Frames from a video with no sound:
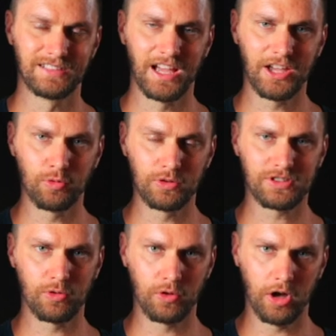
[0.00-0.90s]
Hey, what's
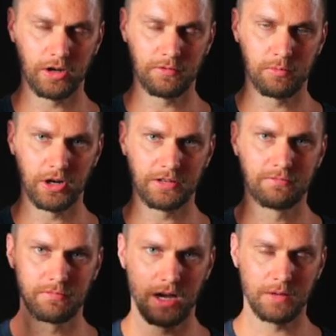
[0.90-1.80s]
going on, everybody?
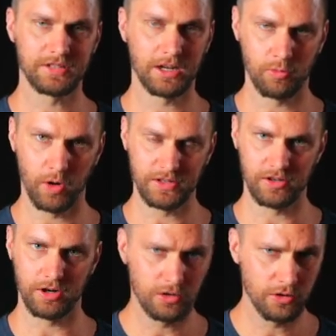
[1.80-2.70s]
I'm Tyler
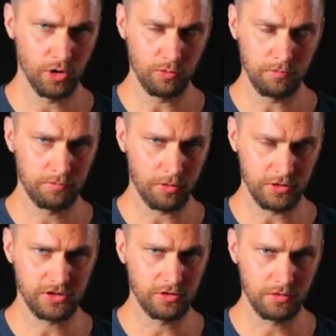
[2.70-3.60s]
Wysong. You know,
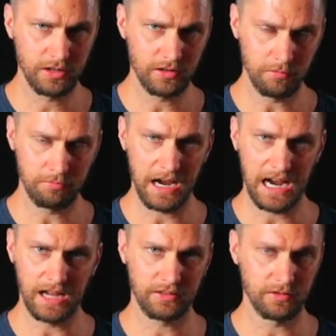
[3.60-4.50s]
pursuing the
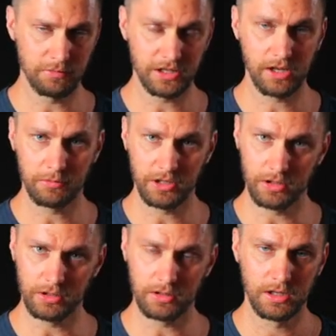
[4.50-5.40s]
path of becoming
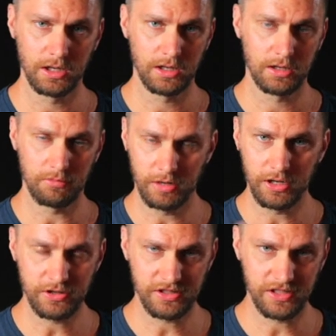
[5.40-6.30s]
a
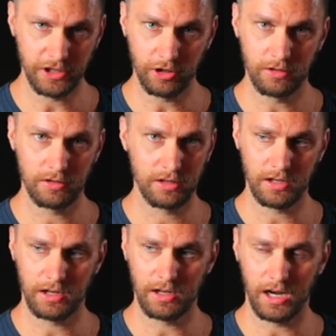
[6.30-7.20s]
better singer,
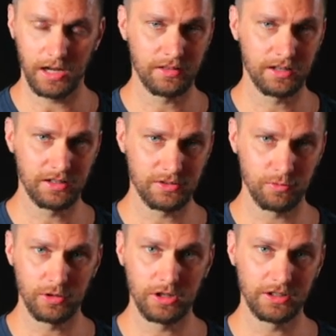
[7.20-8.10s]
I think, is
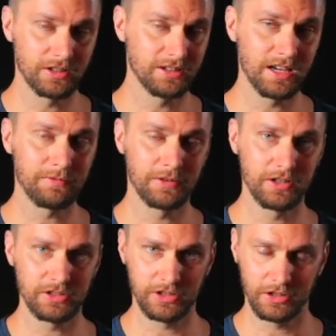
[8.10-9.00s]
really the
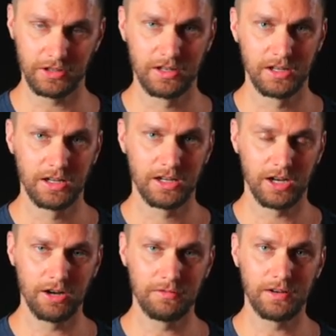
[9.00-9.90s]
definition
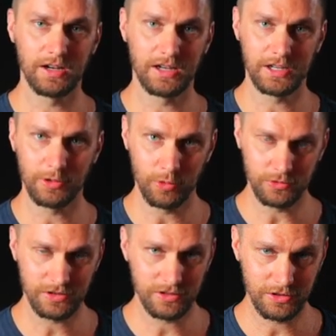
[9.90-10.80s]
of a
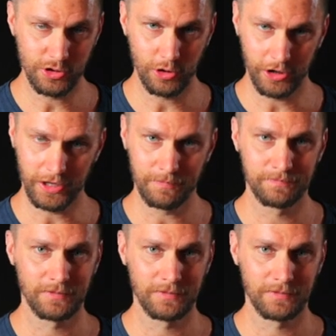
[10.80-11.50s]
hero's journey.